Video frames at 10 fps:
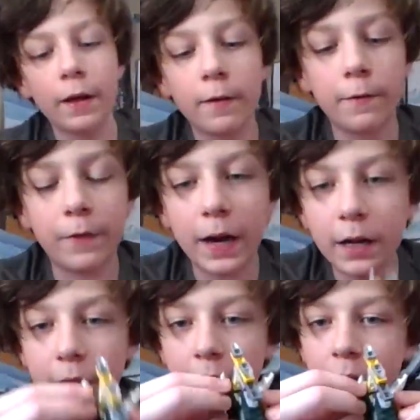
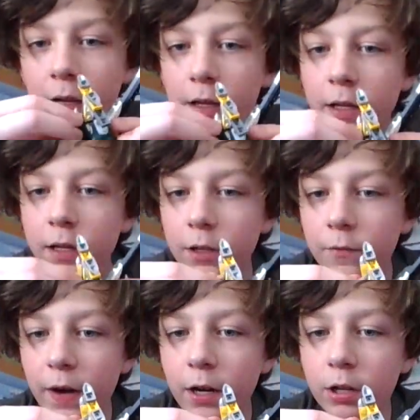Finally, the
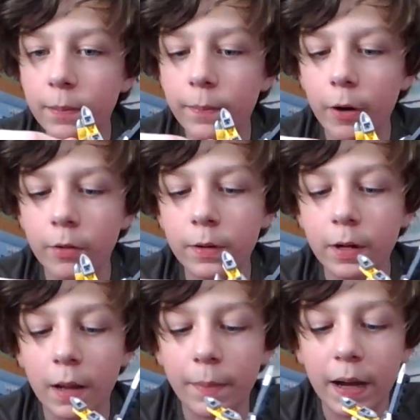final
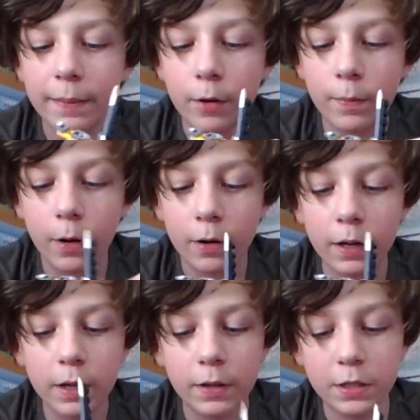combine mode part.
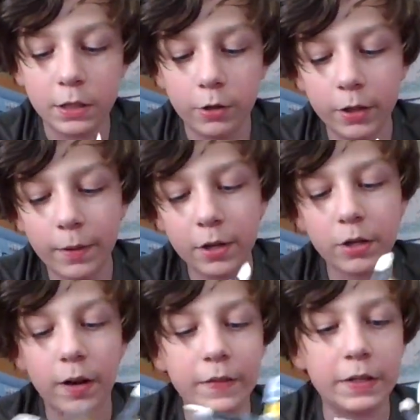This is the only one you
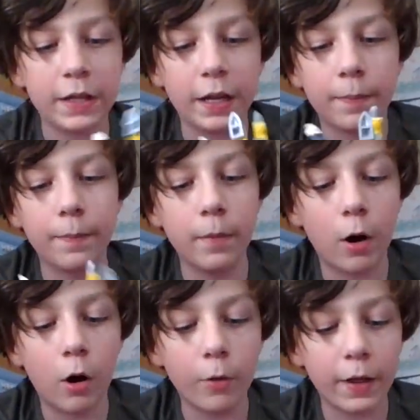don't have to take
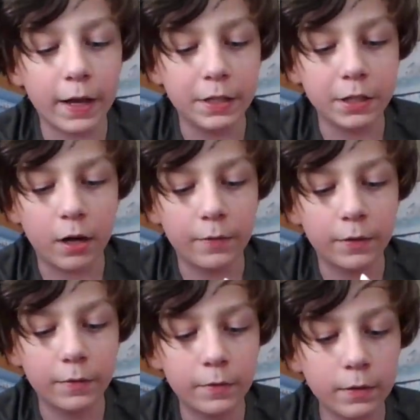all the heads off
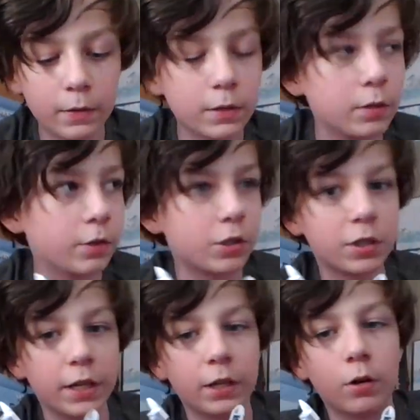of. So just
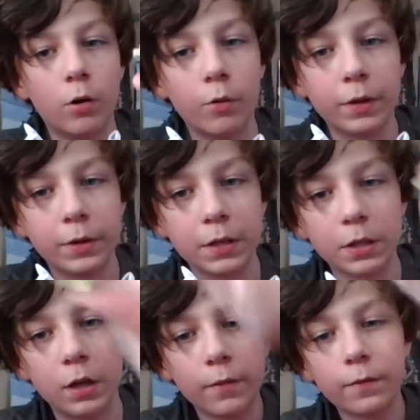take only this
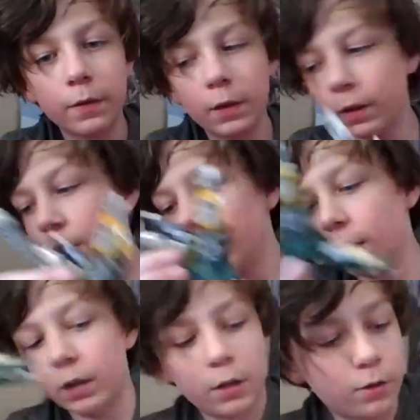off.
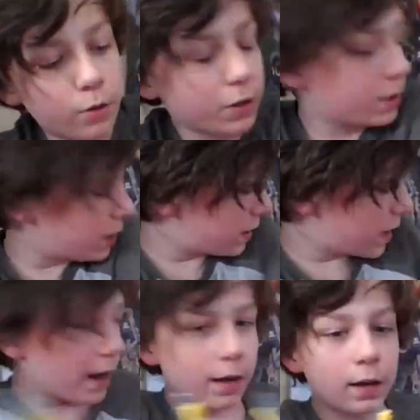Throw it to the
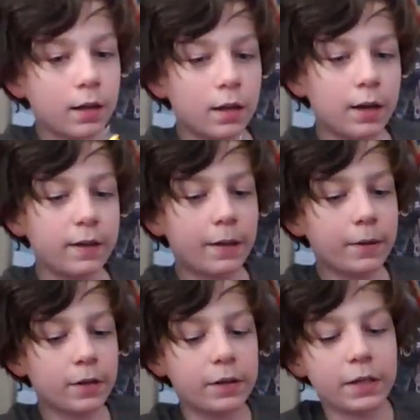side, and then we
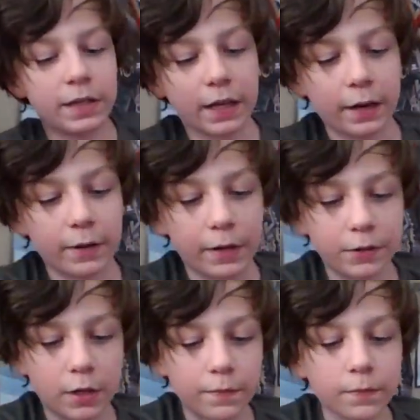don't need to take anything else
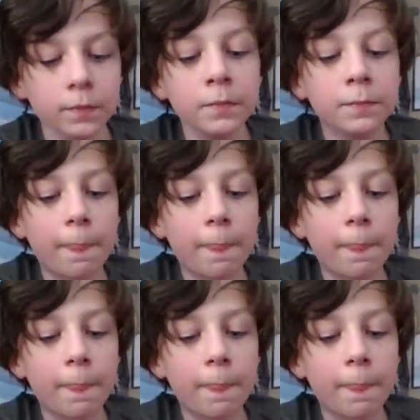off.